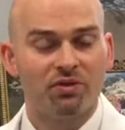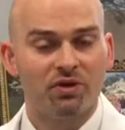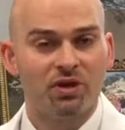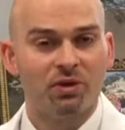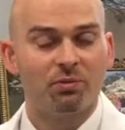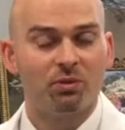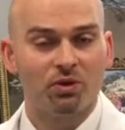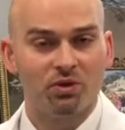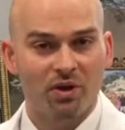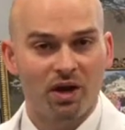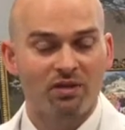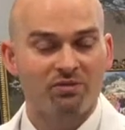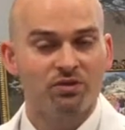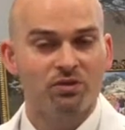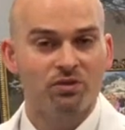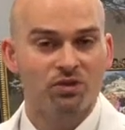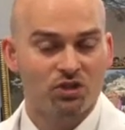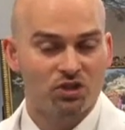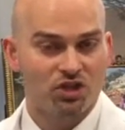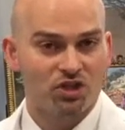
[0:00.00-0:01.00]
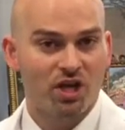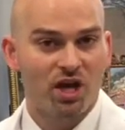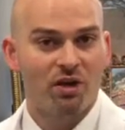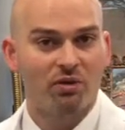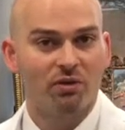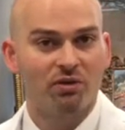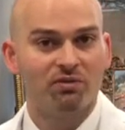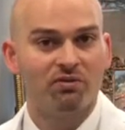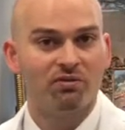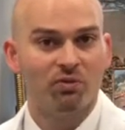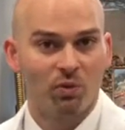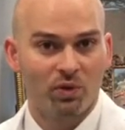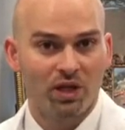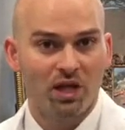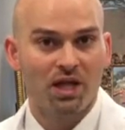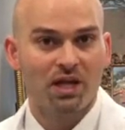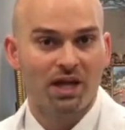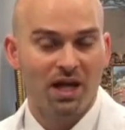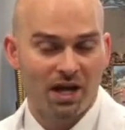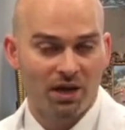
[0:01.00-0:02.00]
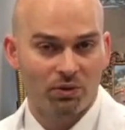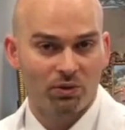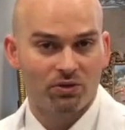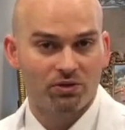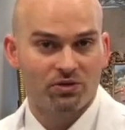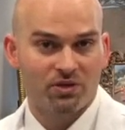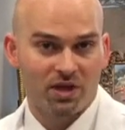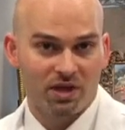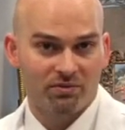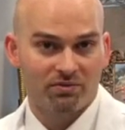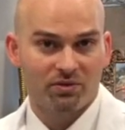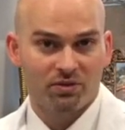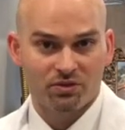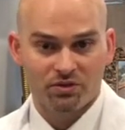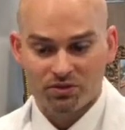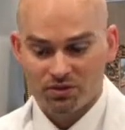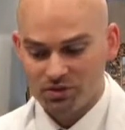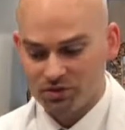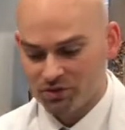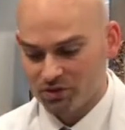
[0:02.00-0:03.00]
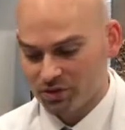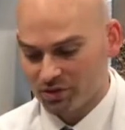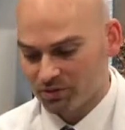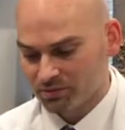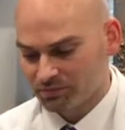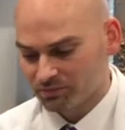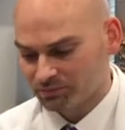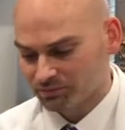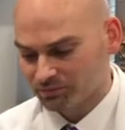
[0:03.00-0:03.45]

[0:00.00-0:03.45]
free nipple grafts, you can shower 48 hours after surgery.